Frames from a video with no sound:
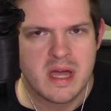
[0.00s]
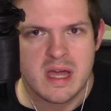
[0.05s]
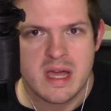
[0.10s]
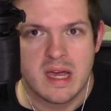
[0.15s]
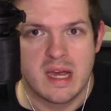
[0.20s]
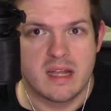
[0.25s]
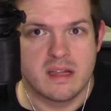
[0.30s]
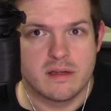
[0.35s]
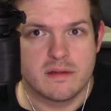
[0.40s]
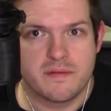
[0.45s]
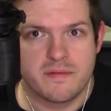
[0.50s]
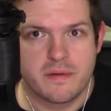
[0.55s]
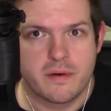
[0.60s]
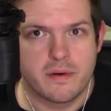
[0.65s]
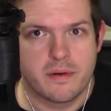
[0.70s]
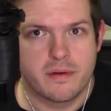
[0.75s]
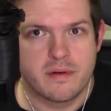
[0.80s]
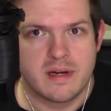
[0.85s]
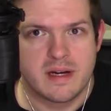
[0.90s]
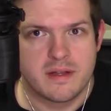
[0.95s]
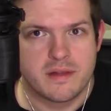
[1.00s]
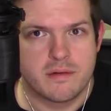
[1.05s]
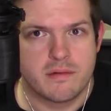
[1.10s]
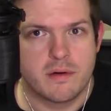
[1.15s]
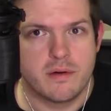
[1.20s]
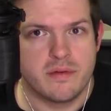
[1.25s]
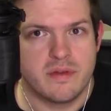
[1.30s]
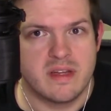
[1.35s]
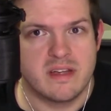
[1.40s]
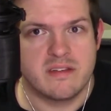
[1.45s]
And a little farther down the
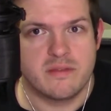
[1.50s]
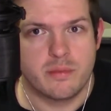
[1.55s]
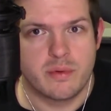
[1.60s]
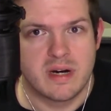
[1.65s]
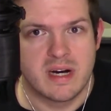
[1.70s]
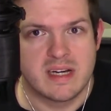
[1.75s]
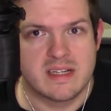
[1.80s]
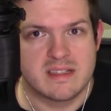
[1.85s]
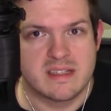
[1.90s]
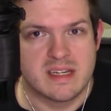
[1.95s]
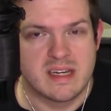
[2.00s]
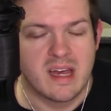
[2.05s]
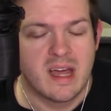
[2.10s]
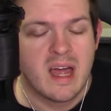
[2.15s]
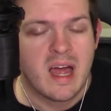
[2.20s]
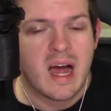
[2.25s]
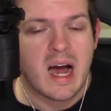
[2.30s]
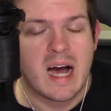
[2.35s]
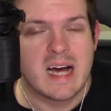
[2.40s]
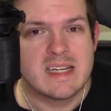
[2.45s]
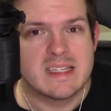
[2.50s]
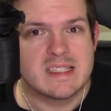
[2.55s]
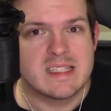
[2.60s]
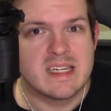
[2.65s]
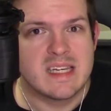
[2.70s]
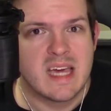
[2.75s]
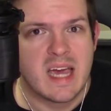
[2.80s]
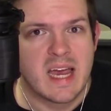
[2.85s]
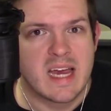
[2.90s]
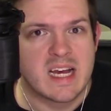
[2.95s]
road, that's what I see. I
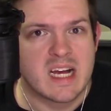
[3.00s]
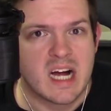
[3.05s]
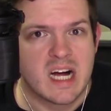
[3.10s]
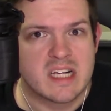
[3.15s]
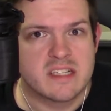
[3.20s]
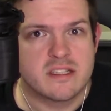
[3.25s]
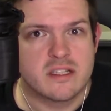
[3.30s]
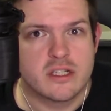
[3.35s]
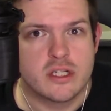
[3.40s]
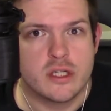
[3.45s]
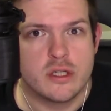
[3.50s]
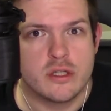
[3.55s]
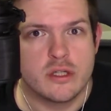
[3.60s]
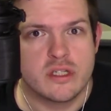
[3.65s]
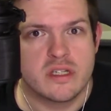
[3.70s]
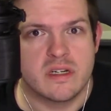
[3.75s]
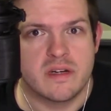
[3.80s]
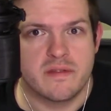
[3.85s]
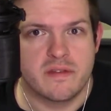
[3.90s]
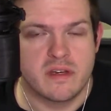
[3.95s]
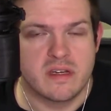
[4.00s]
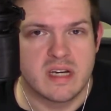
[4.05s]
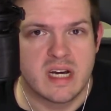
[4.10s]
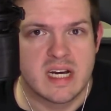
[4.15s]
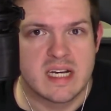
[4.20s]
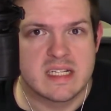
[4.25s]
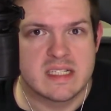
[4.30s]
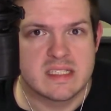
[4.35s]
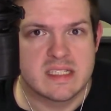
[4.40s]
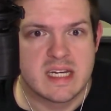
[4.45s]
see a Constitution of the
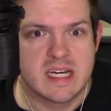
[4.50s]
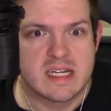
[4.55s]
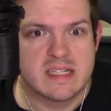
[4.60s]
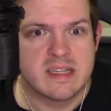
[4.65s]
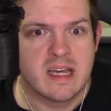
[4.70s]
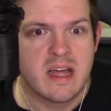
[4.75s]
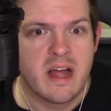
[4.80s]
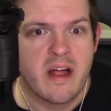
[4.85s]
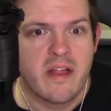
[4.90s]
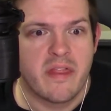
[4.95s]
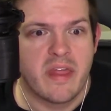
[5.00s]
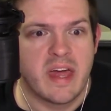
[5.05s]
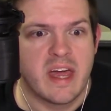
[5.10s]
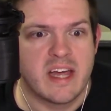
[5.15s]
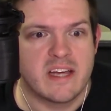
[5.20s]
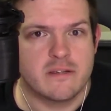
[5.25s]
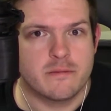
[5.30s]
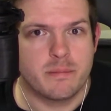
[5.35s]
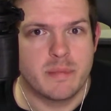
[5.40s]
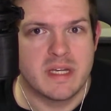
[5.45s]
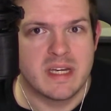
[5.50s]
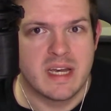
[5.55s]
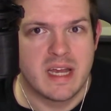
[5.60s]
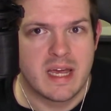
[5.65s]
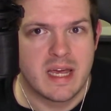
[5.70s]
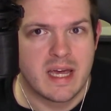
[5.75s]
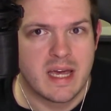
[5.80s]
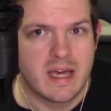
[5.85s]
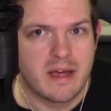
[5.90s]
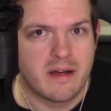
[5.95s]
United States that has been
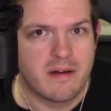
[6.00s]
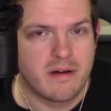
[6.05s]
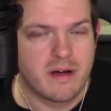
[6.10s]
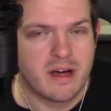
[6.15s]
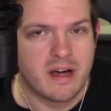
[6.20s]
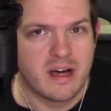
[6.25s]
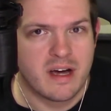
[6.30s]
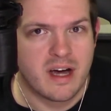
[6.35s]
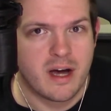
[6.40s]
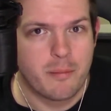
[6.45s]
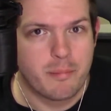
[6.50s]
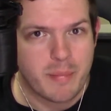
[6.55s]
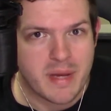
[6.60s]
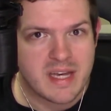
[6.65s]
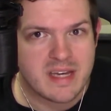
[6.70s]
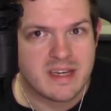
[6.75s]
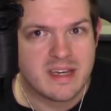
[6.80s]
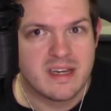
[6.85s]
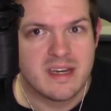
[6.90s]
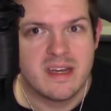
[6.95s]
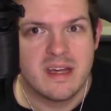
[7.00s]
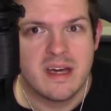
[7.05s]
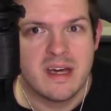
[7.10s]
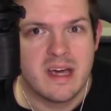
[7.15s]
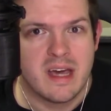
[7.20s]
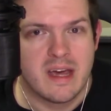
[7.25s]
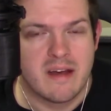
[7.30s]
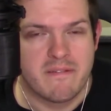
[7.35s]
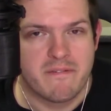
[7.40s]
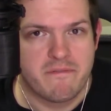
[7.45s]
amended
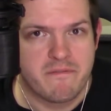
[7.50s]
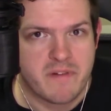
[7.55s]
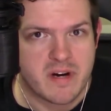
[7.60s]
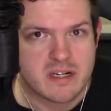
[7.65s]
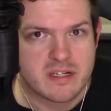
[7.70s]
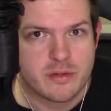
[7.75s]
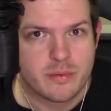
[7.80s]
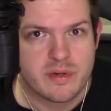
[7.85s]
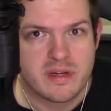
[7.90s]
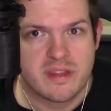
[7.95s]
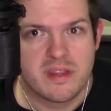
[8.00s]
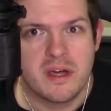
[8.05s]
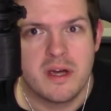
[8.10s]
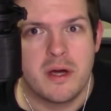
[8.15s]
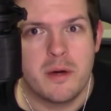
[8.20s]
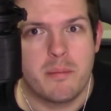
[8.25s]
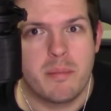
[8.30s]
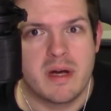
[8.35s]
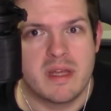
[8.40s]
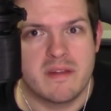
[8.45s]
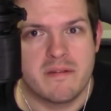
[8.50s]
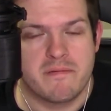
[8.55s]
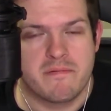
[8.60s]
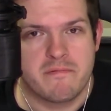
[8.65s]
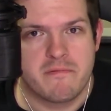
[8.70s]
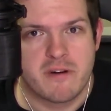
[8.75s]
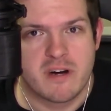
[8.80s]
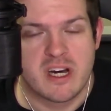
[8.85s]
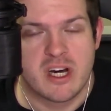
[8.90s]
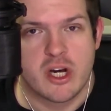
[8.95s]
and fucked with by the
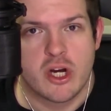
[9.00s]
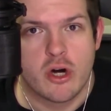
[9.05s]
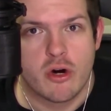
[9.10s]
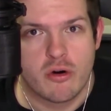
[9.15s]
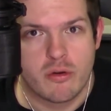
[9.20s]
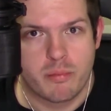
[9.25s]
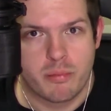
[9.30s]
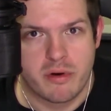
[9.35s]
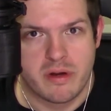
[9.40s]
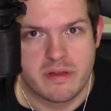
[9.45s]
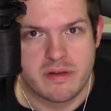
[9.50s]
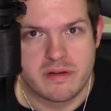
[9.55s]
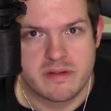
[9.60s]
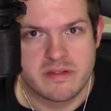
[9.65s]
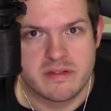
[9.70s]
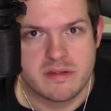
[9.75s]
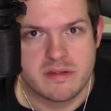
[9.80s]
freaking Koch brothers.